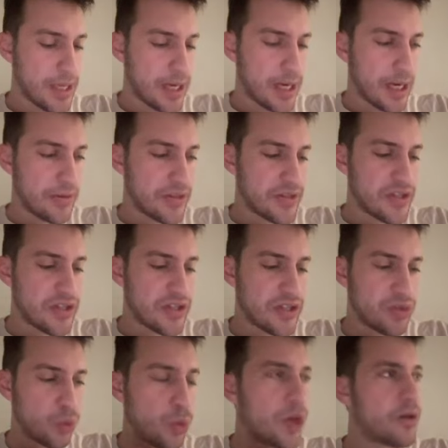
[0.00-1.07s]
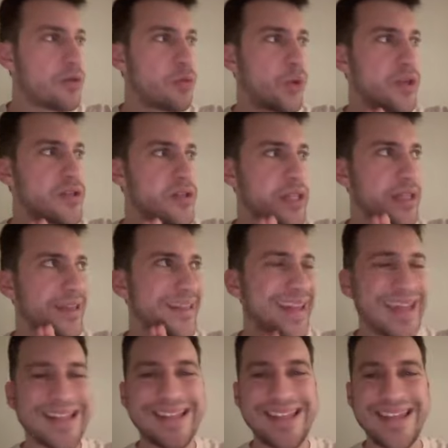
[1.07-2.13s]
Uh, this is just what are what's the
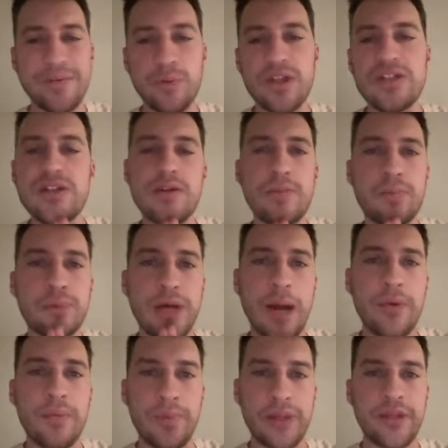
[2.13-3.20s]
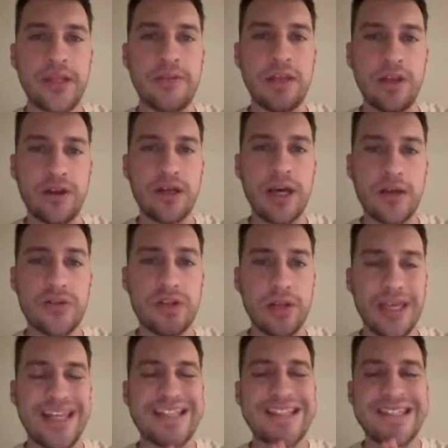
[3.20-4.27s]
likely what's the probability that your account's
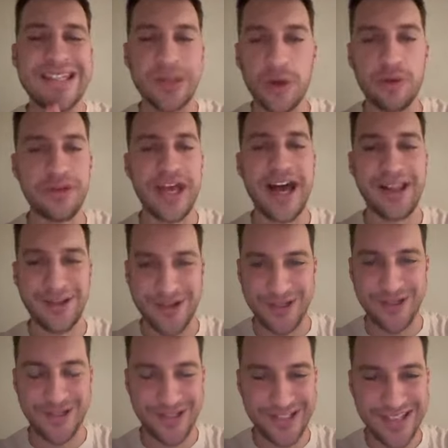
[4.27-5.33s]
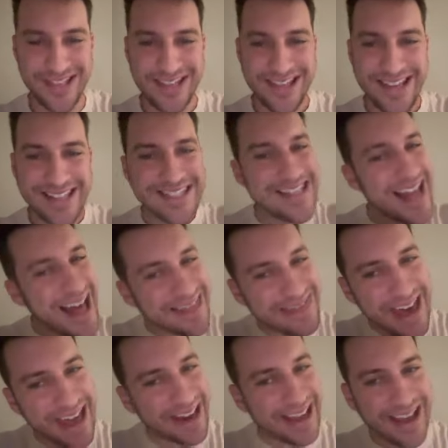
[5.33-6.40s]
going to hit zero dollars it's not
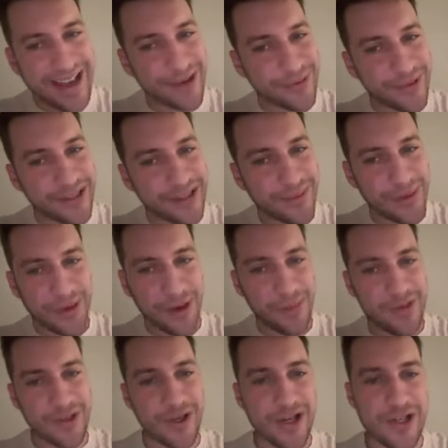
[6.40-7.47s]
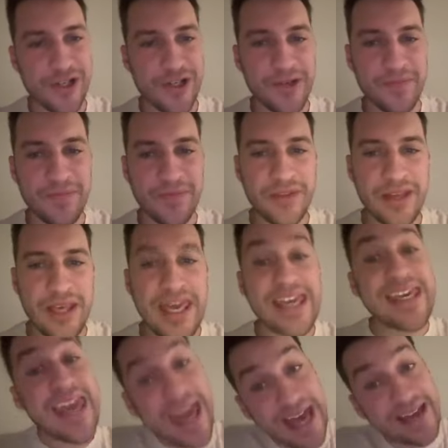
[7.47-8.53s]
that high, really, with arbitrage. It
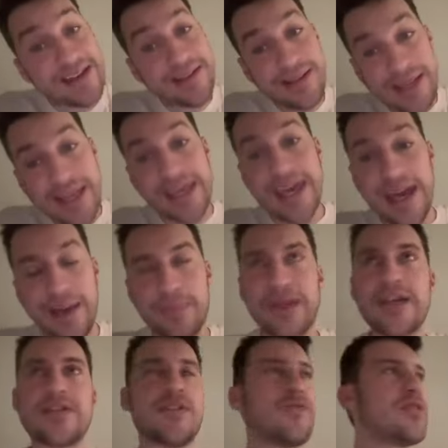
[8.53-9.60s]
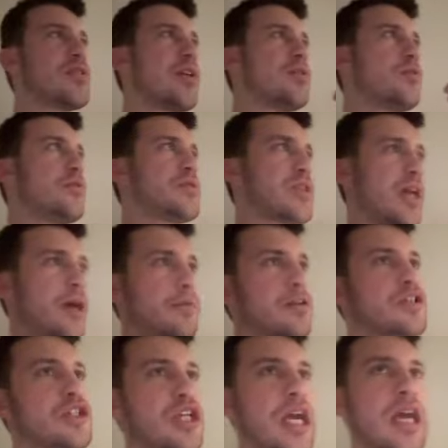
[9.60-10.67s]
can, it can, because if you send it to a scam
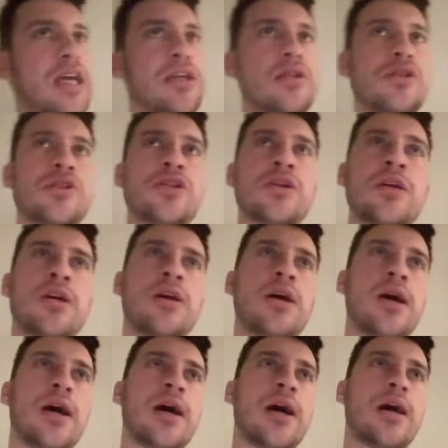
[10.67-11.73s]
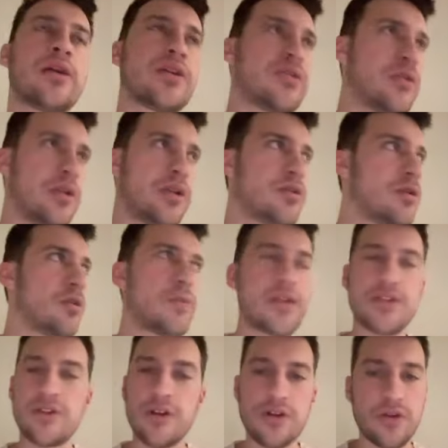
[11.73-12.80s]
exchange, because uh, you didn't do your
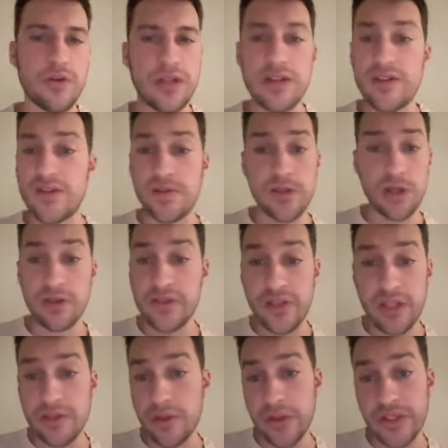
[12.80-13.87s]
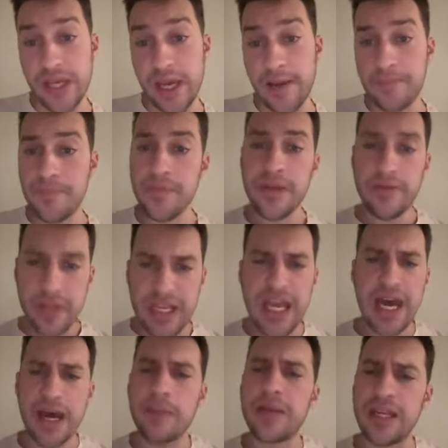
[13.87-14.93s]
research or they just turned into a scam, then
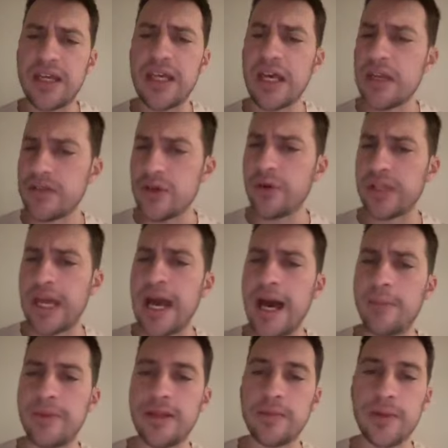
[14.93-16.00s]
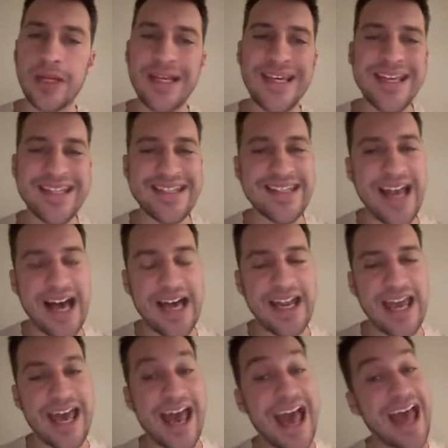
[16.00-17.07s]
yeah, I mean, it, it can totally happen, but it's
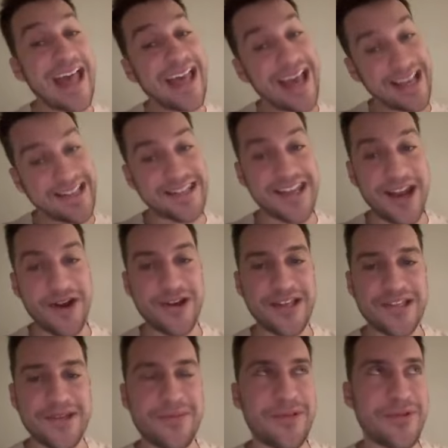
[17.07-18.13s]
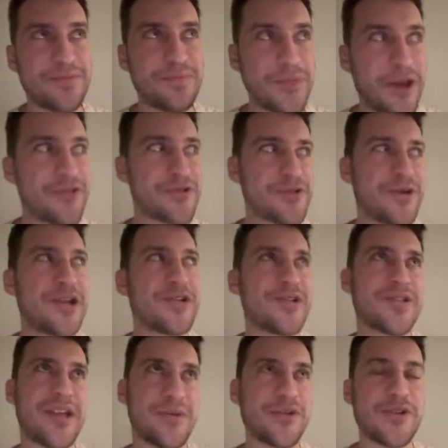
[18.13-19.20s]
not as scary as some of the other
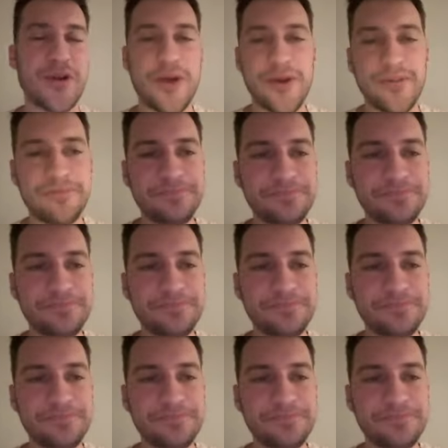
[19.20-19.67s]
strategies that I will show you.